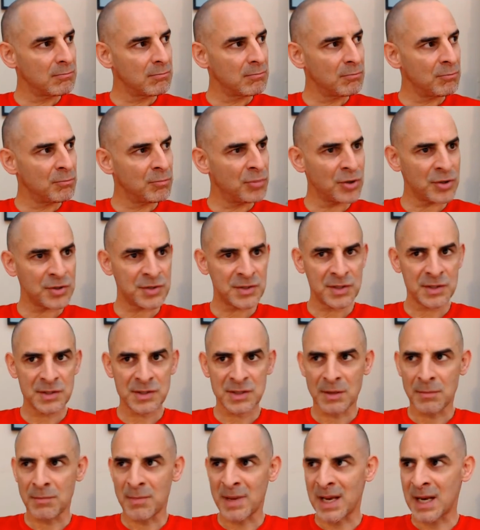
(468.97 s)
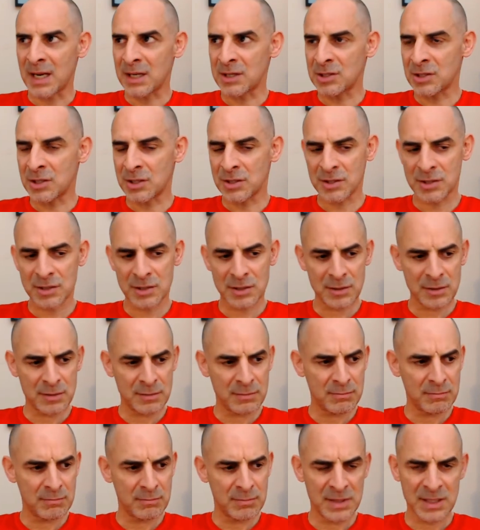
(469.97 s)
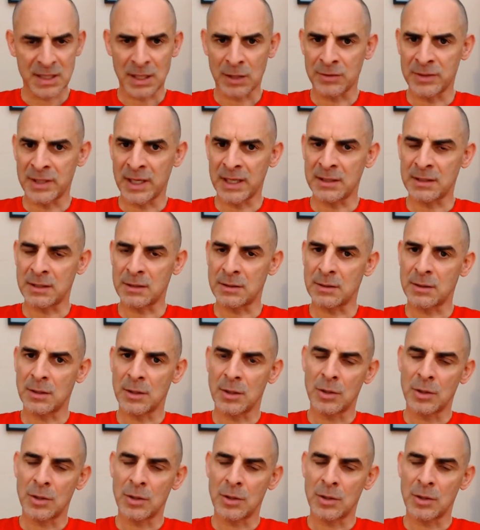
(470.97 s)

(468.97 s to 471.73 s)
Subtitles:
bosses and managers, it's outdated.